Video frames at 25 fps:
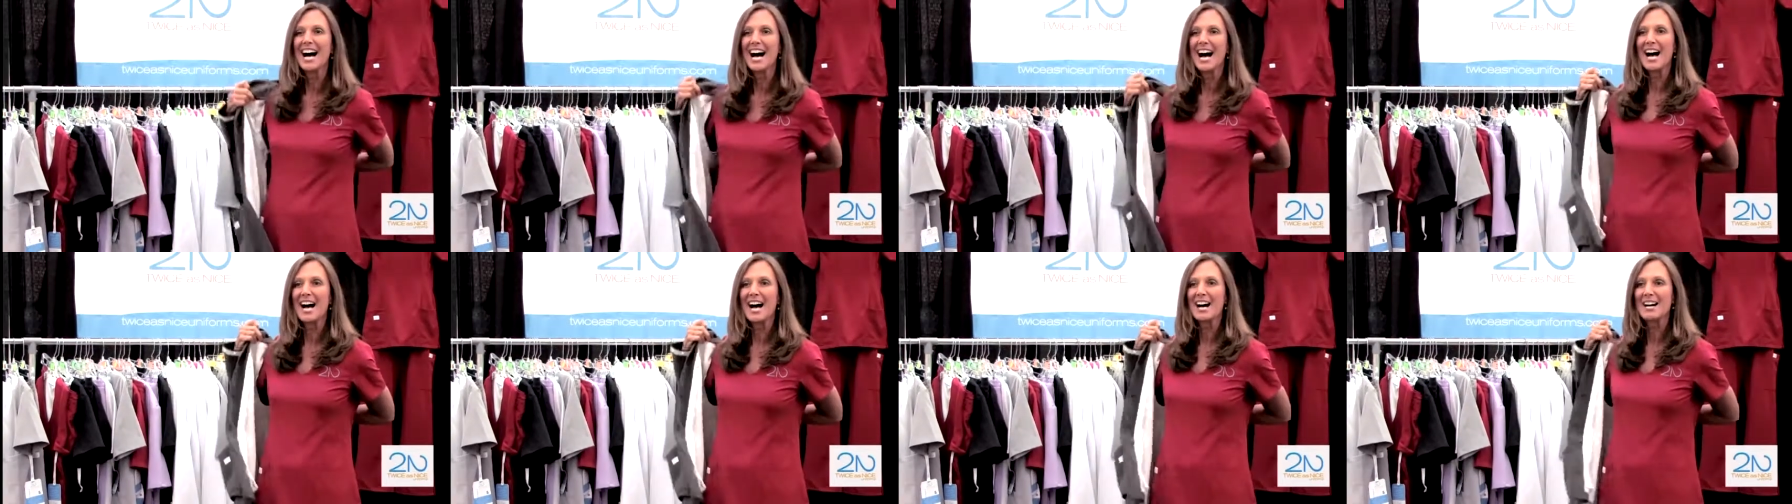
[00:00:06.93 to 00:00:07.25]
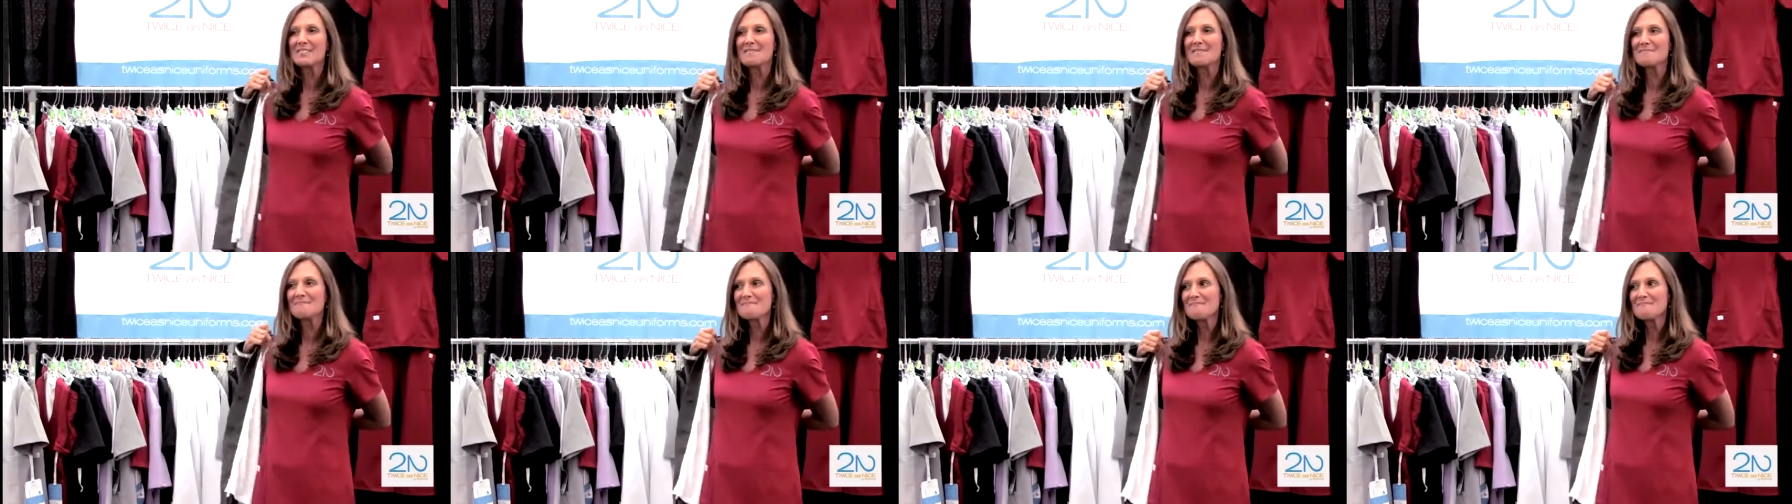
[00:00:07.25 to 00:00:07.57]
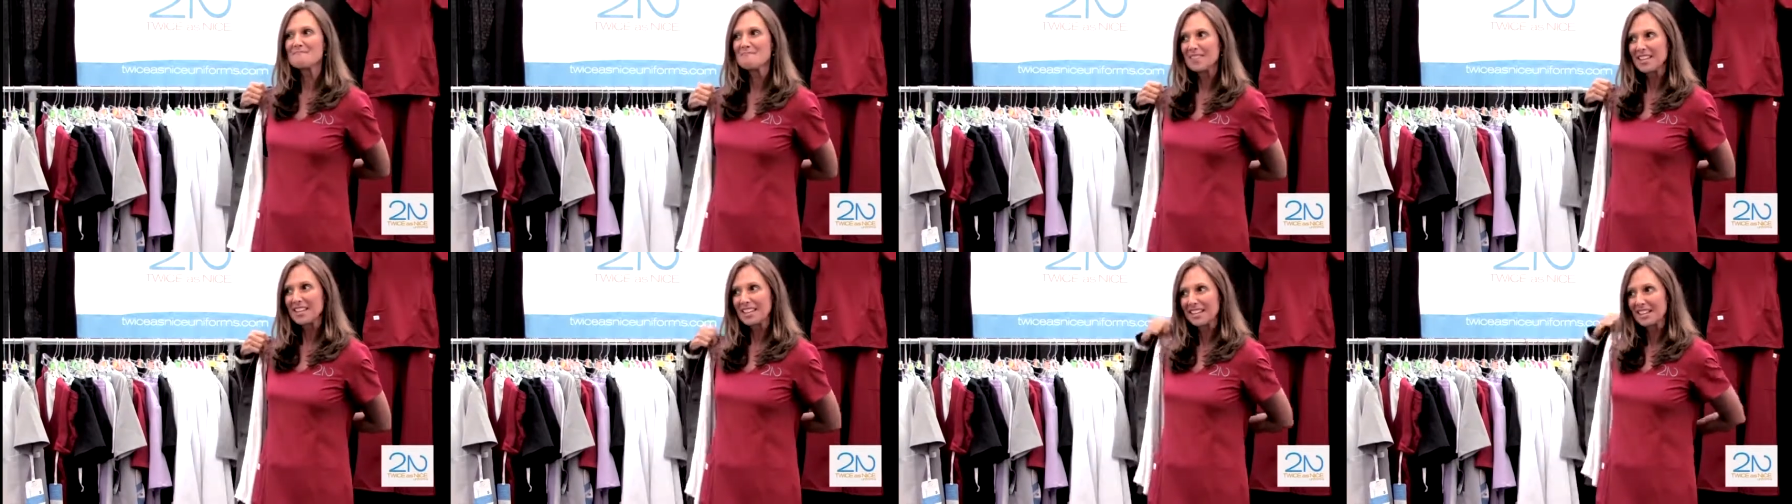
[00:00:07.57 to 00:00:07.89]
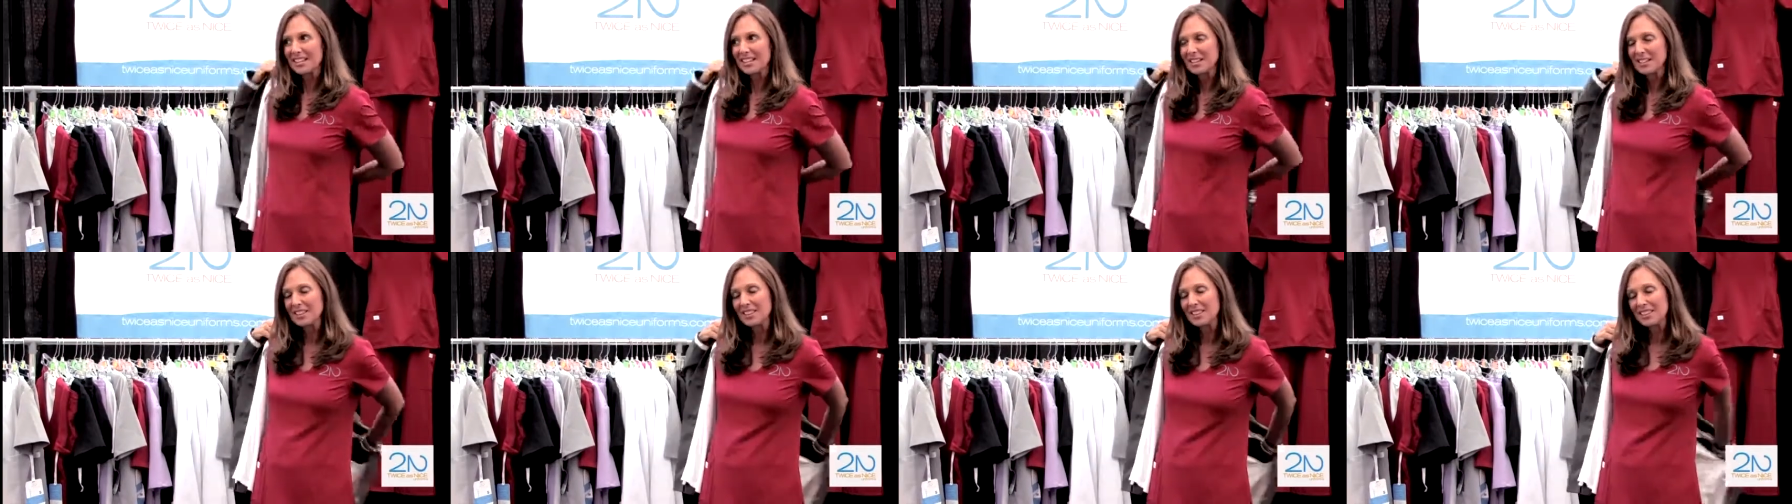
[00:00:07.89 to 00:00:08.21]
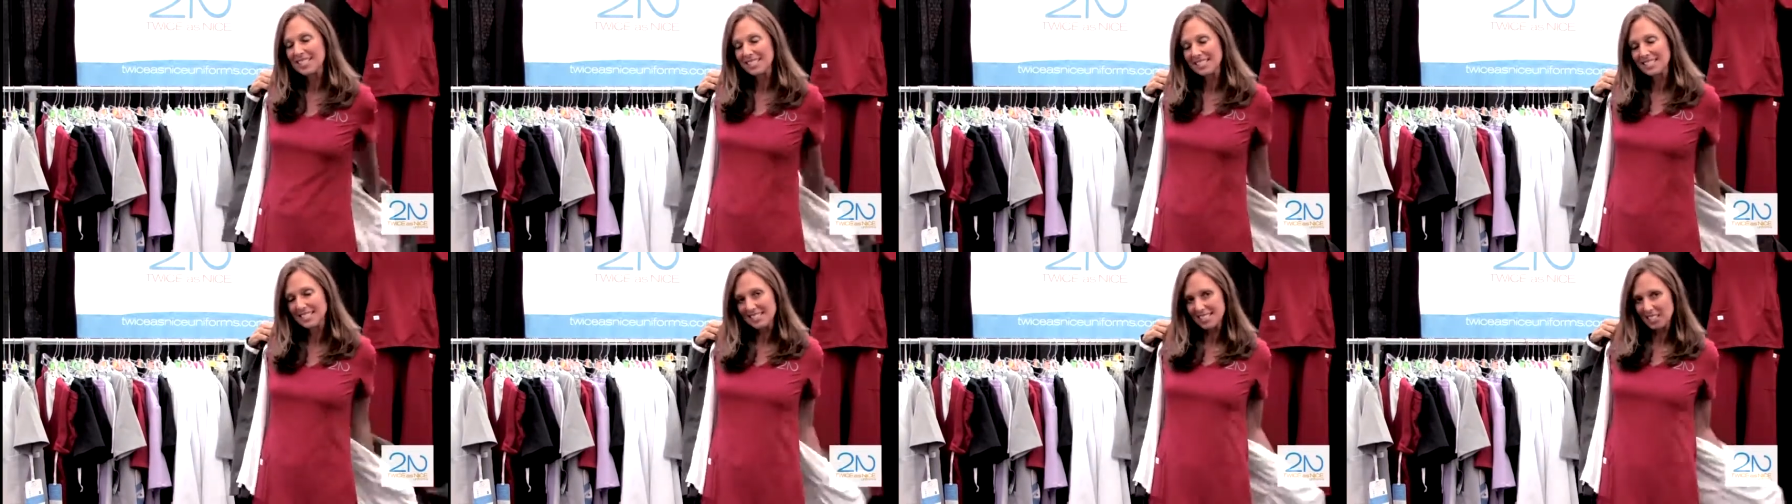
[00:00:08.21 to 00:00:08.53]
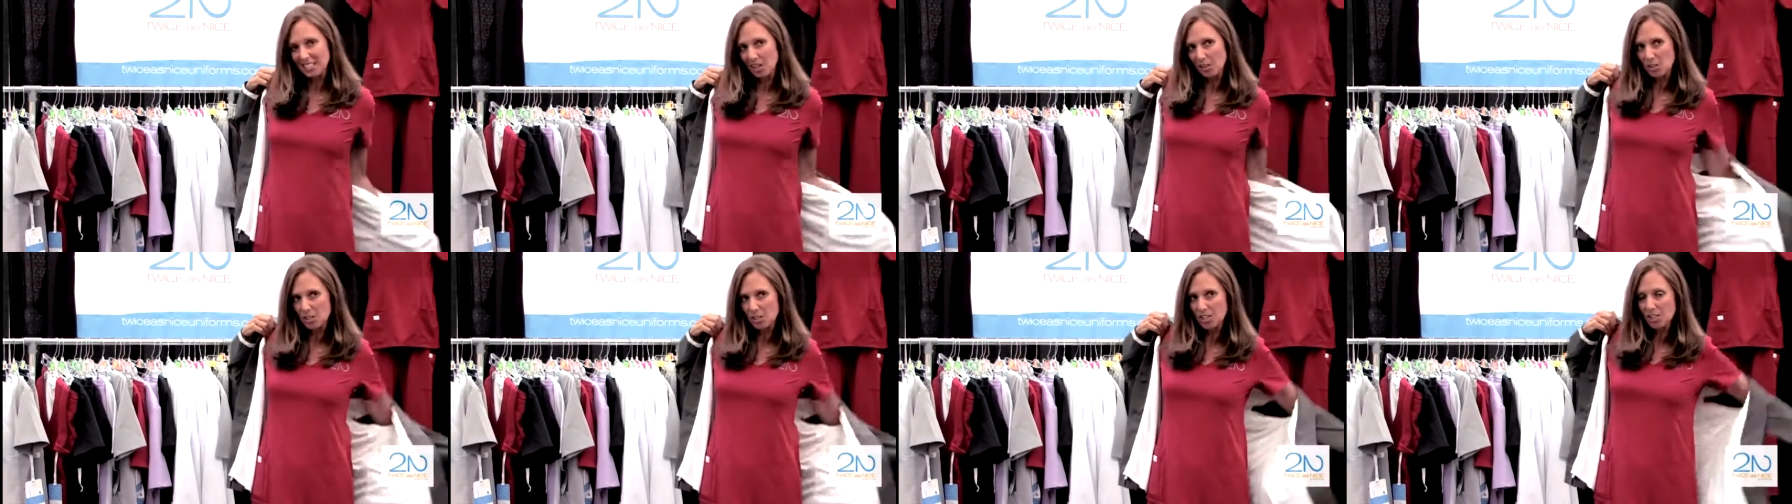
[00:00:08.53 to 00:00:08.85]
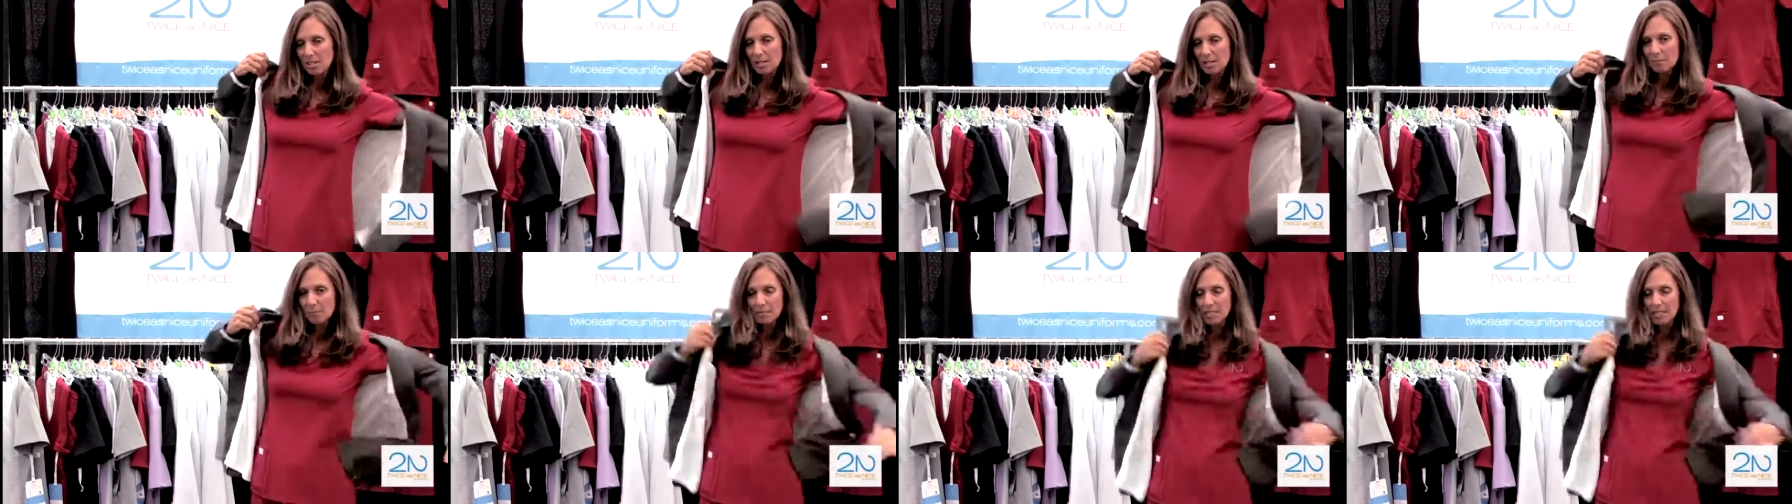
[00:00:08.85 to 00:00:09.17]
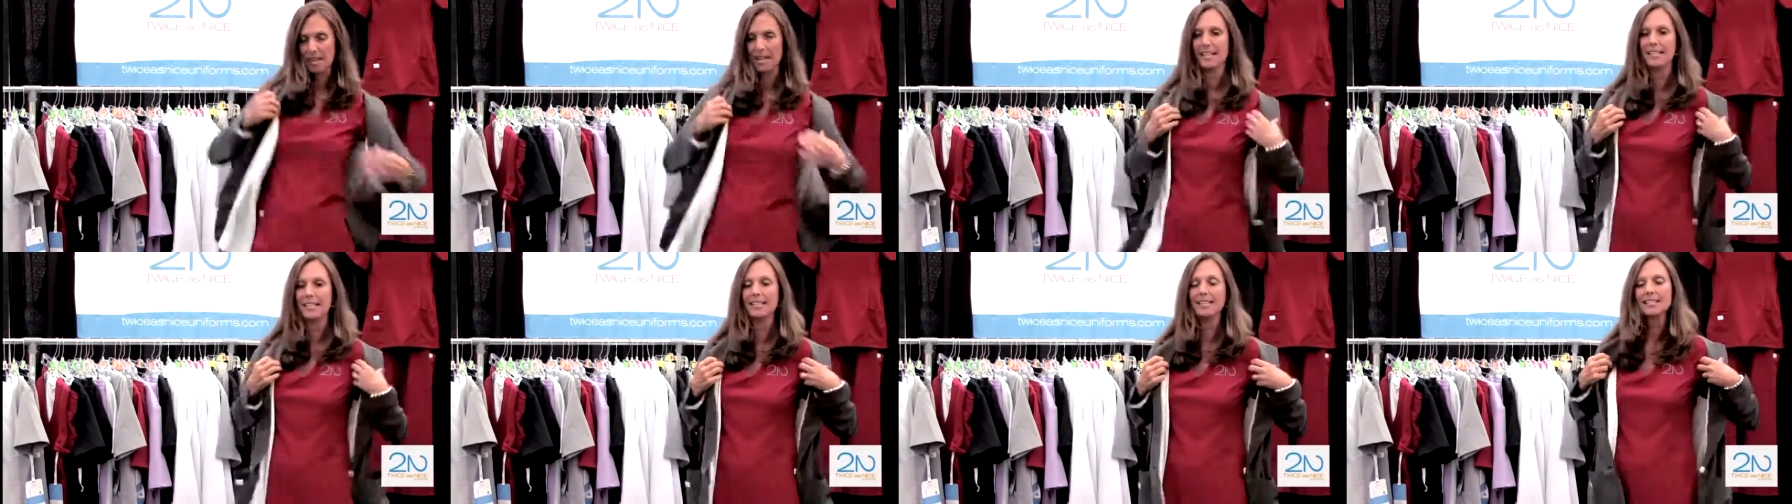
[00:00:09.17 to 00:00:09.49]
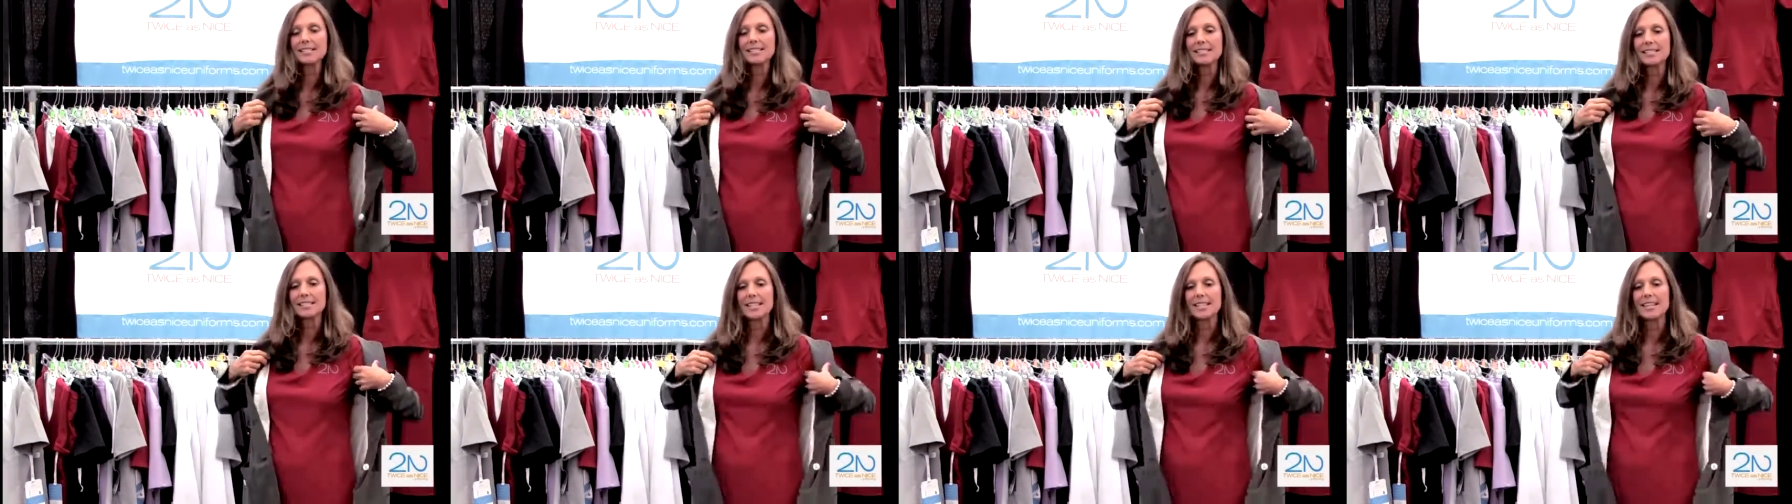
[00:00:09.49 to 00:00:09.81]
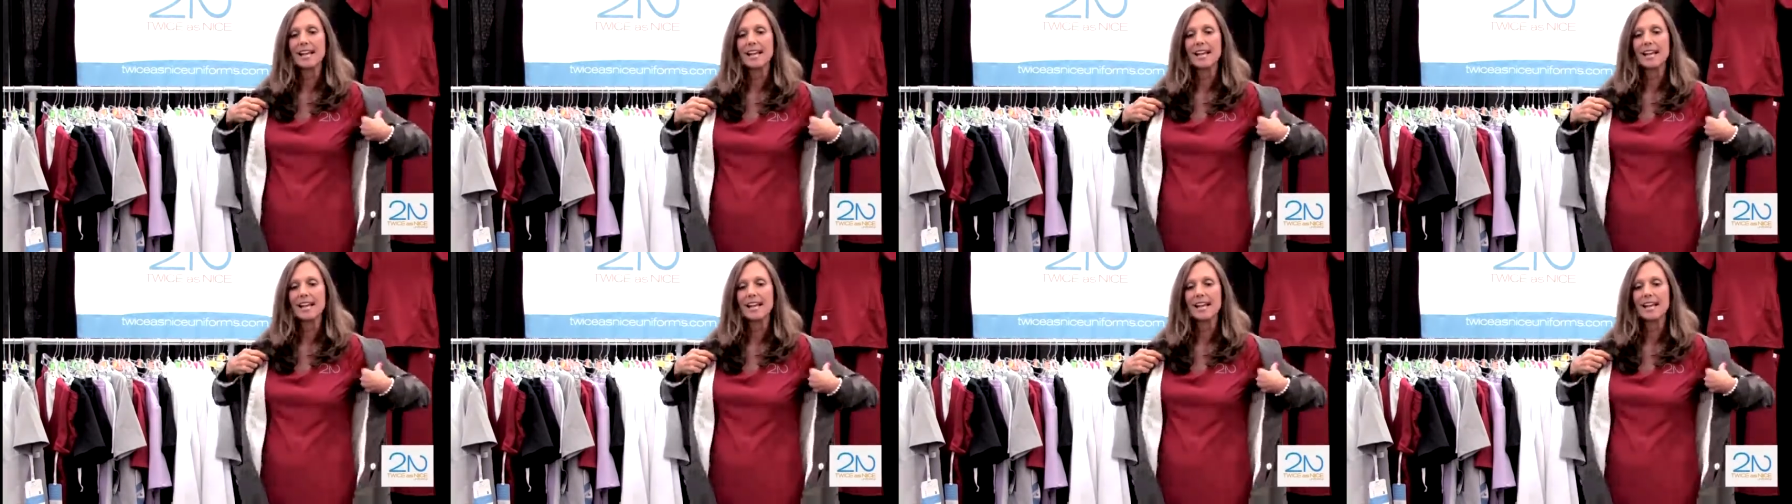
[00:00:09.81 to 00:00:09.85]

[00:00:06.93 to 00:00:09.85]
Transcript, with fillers: Um, this is OSHA compliant.